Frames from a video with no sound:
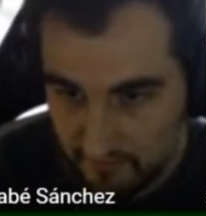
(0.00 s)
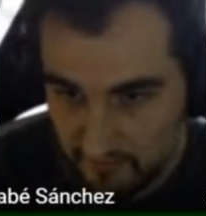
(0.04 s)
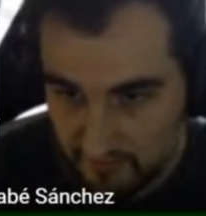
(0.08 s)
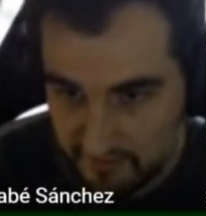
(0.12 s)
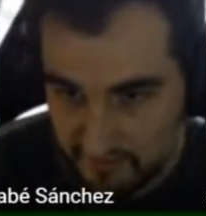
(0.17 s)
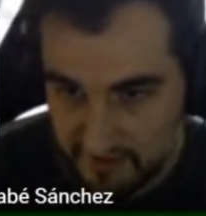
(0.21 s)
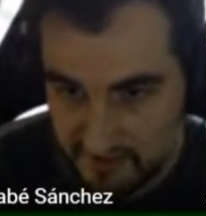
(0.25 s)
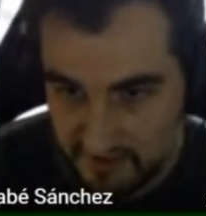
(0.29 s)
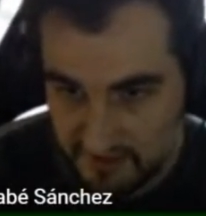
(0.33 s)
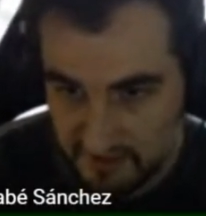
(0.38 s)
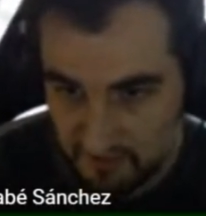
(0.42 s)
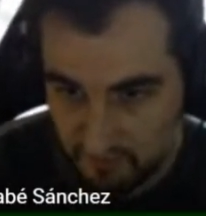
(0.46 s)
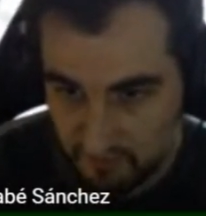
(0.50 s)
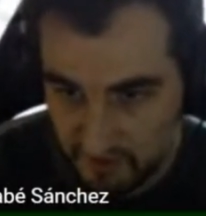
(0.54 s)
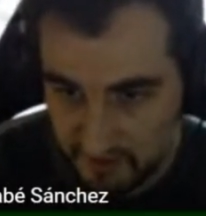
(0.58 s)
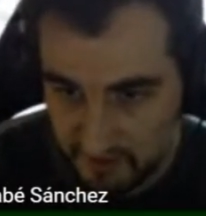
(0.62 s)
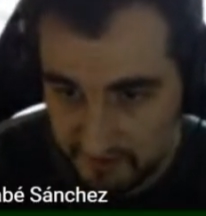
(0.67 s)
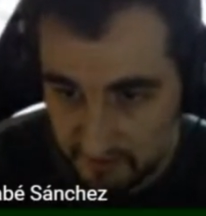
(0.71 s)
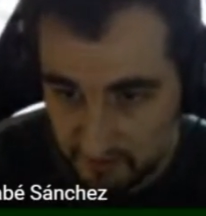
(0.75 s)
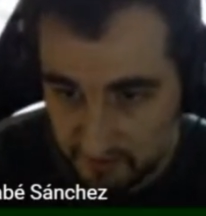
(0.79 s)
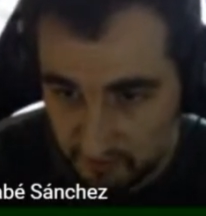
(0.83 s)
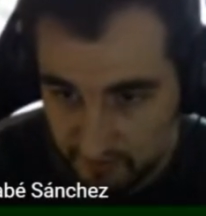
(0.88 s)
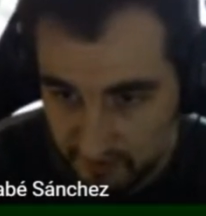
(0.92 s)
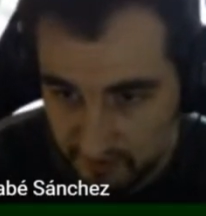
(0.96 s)
This is
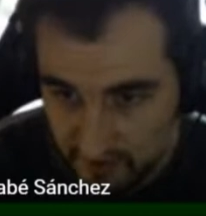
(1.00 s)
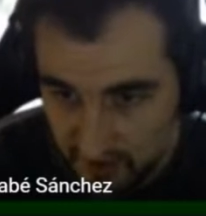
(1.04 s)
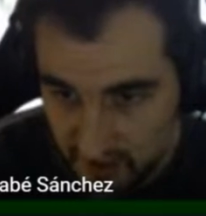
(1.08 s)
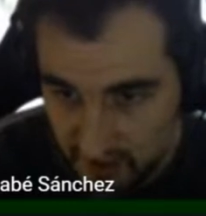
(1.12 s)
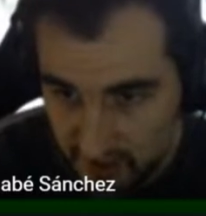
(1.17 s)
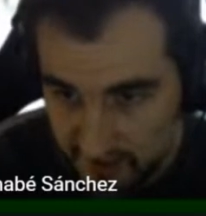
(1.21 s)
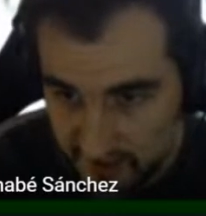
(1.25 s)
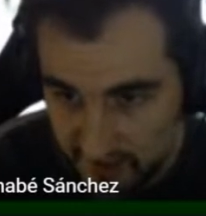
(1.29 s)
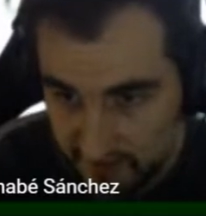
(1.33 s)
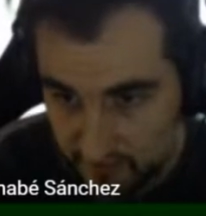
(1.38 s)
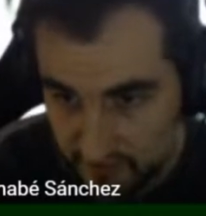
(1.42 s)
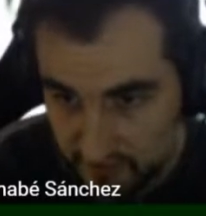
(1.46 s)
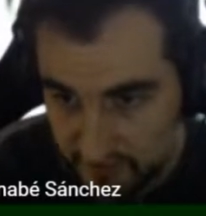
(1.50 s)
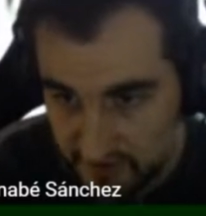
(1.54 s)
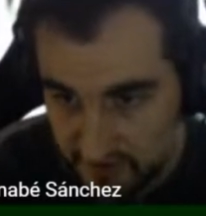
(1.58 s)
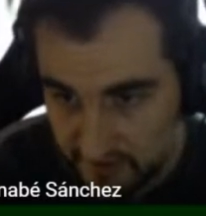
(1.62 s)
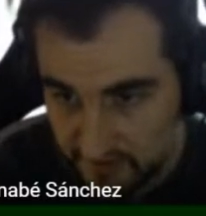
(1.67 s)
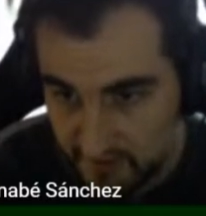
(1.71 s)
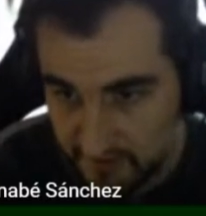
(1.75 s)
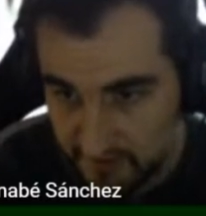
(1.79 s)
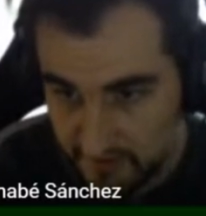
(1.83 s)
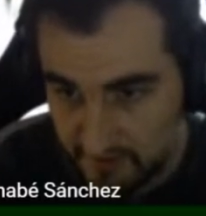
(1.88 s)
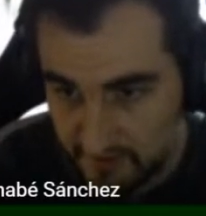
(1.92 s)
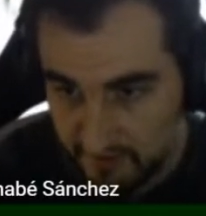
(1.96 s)
related to the car. I would say
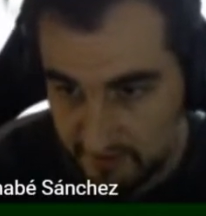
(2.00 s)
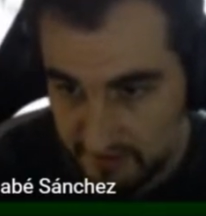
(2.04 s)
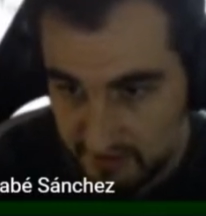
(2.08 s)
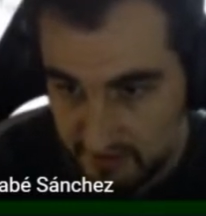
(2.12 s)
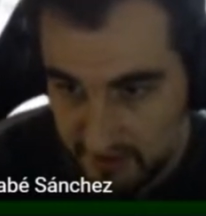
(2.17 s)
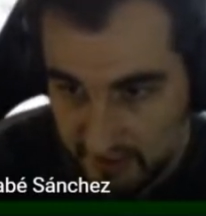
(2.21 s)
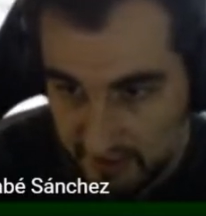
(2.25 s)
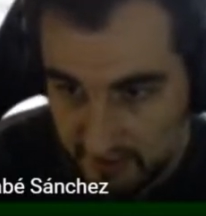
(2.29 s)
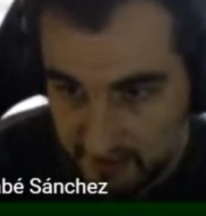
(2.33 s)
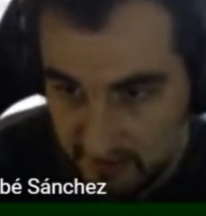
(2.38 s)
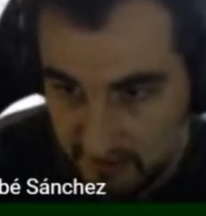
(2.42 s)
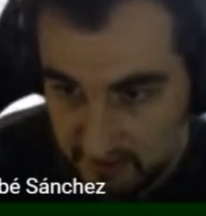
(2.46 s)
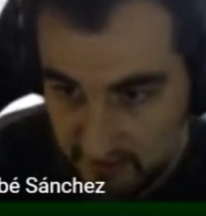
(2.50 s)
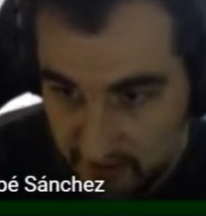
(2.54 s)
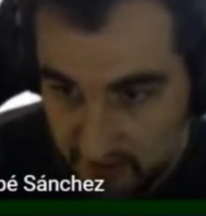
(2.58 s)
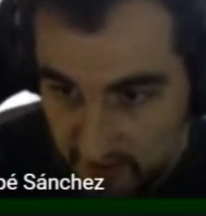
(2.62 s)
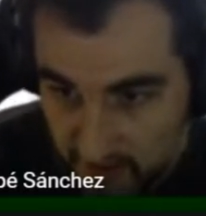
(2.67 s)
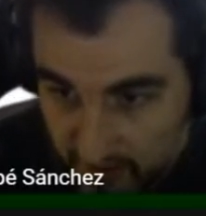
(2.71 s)
that the size